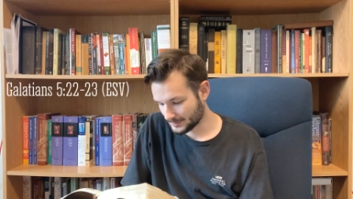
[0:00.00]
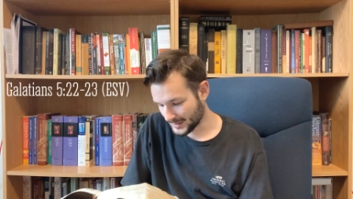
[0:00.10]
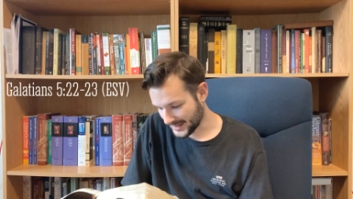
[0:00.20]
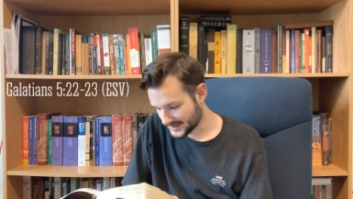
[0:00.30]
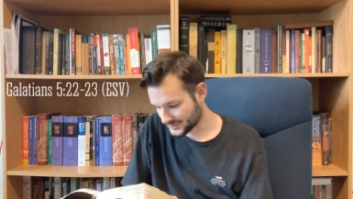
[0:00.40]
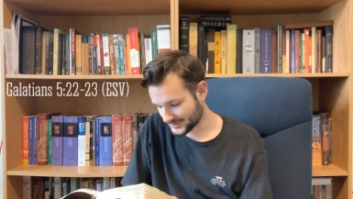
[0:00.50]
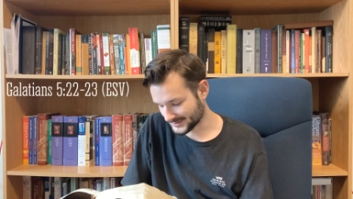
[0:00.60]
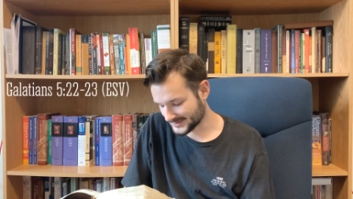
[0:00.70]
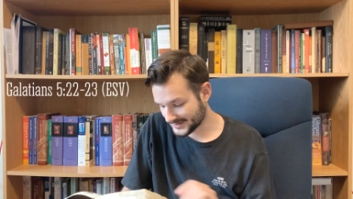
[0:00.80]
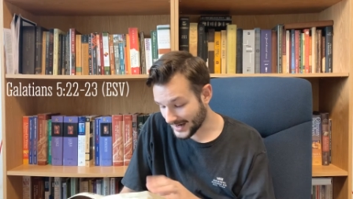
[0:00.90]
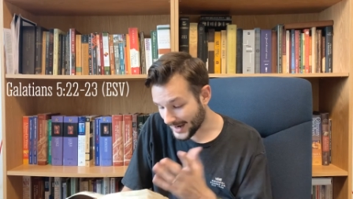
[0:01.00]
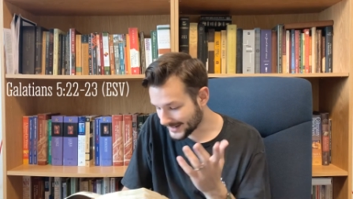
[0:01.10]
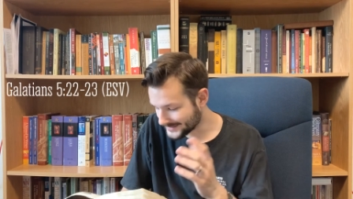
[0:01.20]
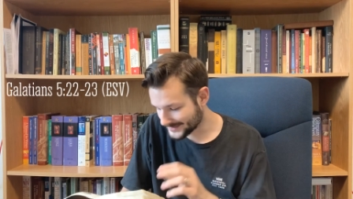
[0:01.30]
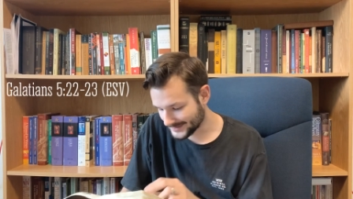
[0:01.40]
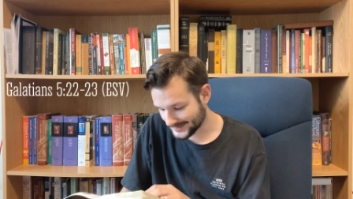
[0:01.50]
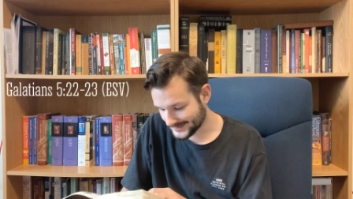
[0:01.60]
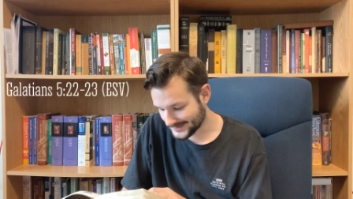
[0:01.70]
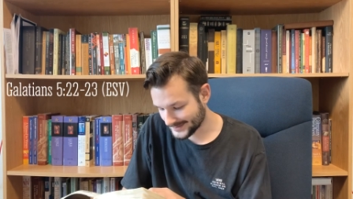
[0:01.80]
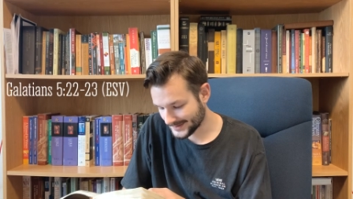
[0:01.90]
patience,
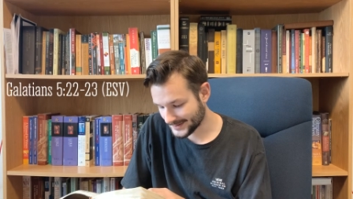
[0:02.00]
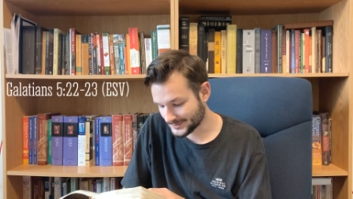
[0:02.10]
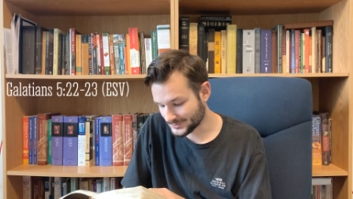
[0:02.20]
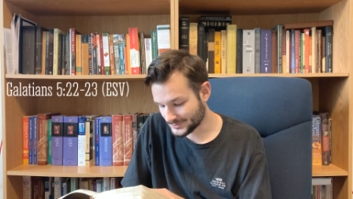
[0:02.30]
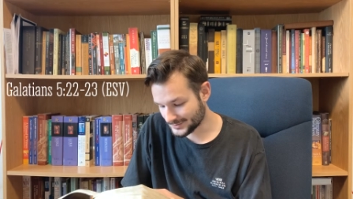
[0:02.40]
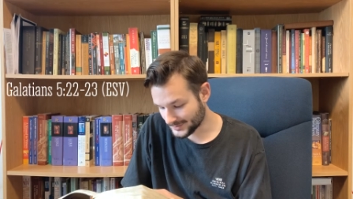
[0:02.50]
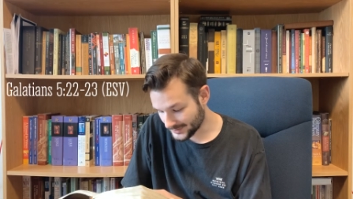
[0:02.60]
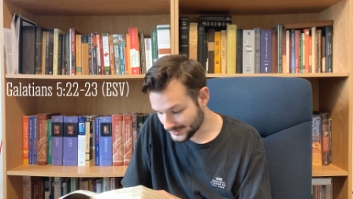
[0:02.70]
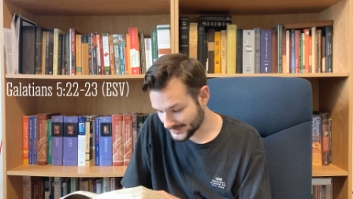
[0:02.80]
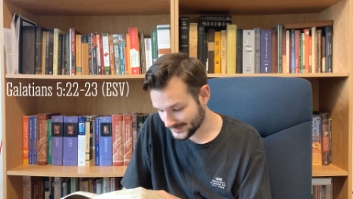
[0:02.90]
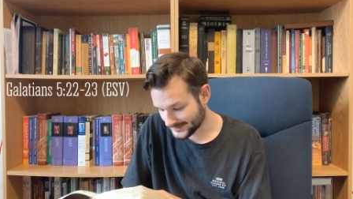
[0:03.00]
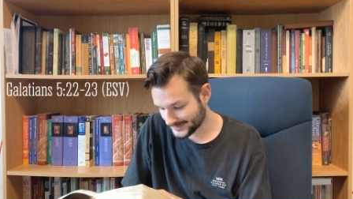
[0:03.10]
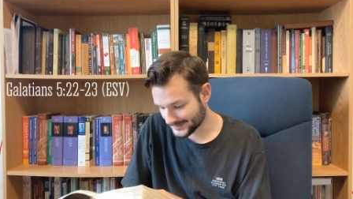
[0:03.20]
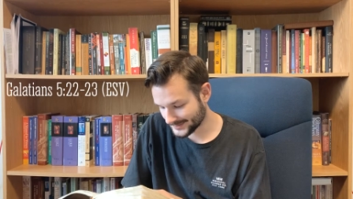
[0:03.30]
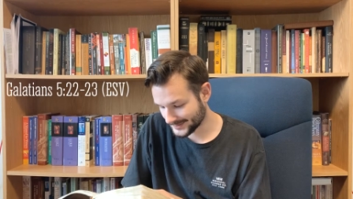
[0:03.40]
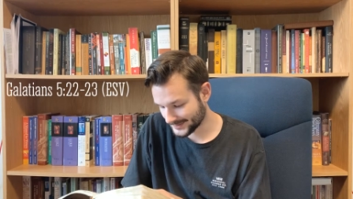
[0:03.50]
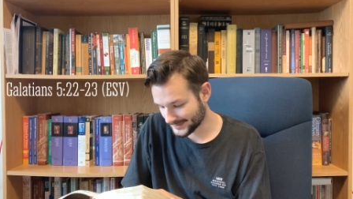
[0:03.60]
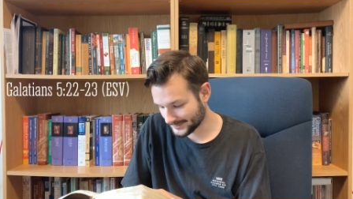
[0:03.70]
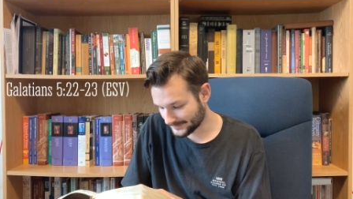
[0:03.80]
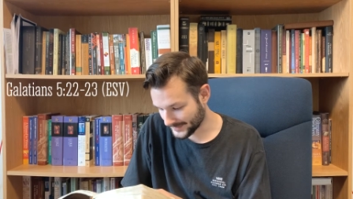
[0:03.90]
kindness, goodness,
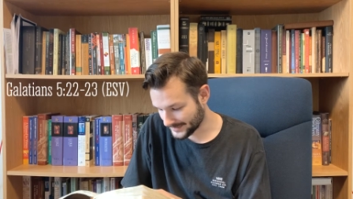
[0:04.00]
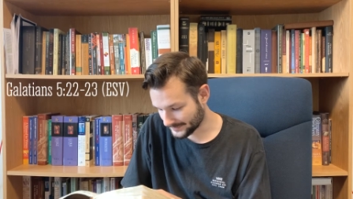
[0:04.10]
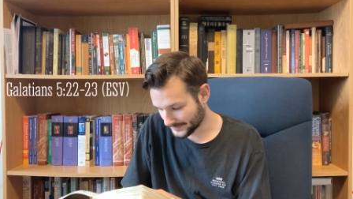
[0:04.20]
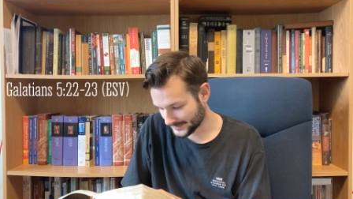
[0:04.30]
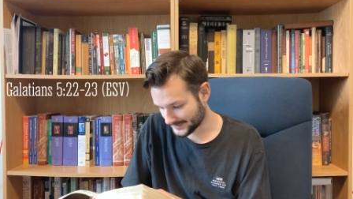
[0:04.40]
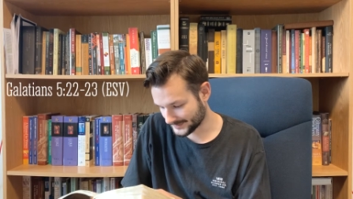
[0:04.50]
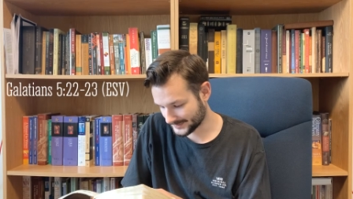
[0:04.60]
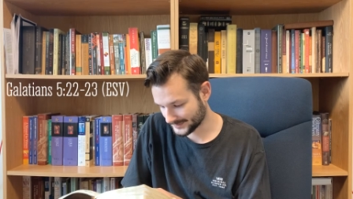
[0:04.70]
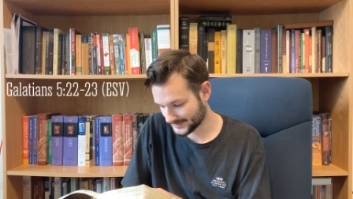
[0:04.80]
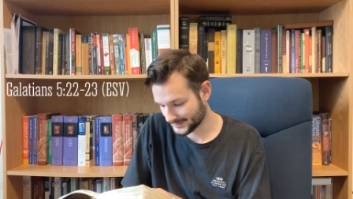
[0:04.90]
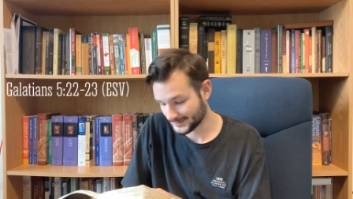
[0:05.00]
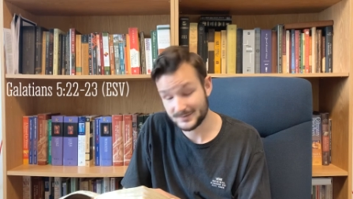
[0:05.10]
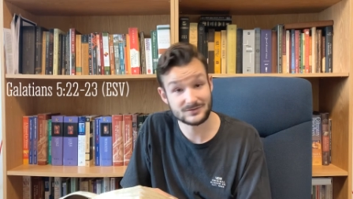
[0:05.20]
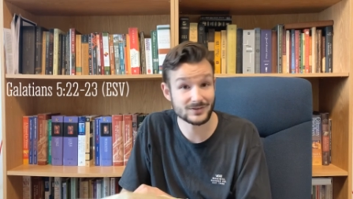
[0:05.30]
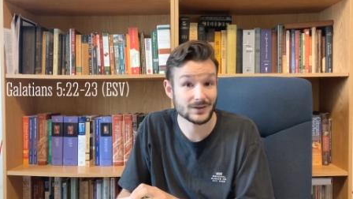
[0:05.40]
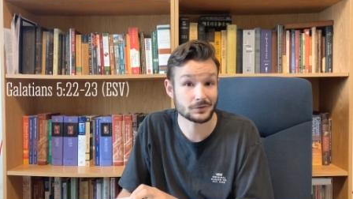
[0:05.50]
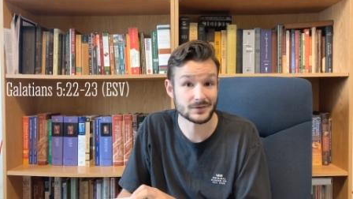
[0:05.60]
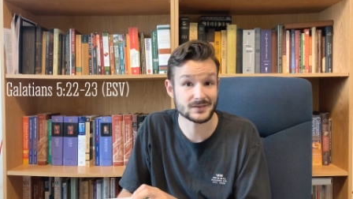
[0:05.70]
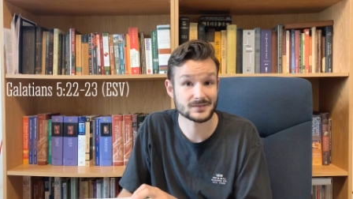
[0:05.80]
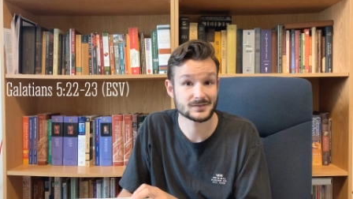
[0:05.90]
faithfulness,
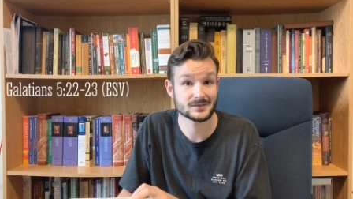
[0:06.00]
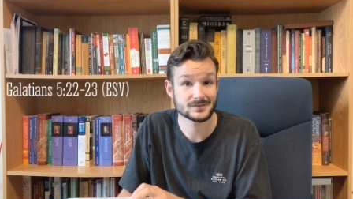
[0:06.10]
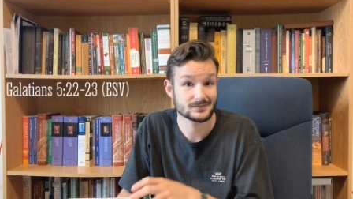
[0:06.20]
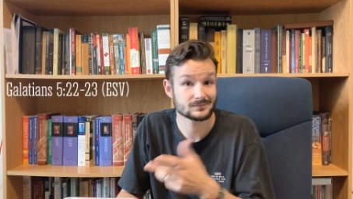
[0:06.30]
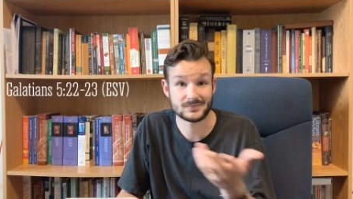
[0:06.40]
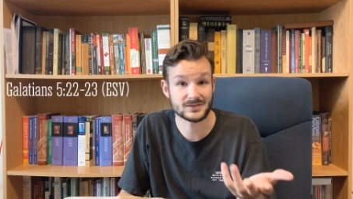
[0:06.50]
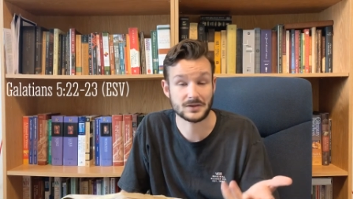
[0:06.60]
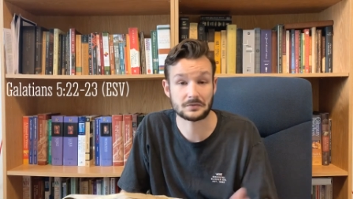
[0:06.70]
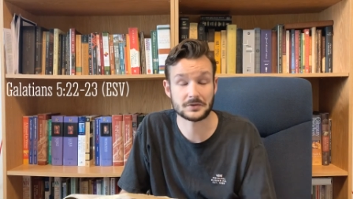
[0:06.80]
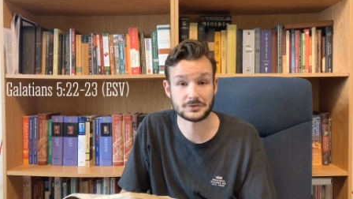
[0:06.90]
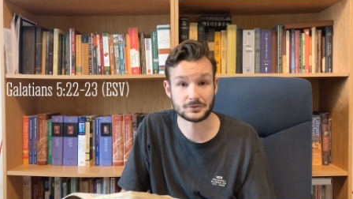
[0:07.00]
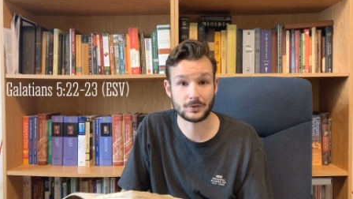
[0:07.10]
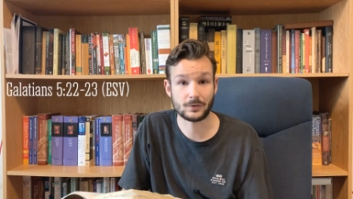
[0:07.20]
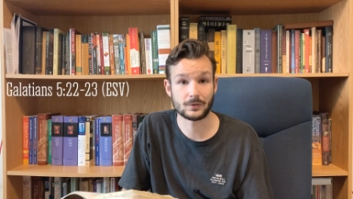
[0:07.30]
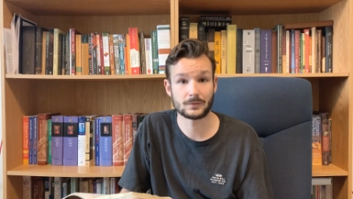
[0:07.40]
gentleness, self-control.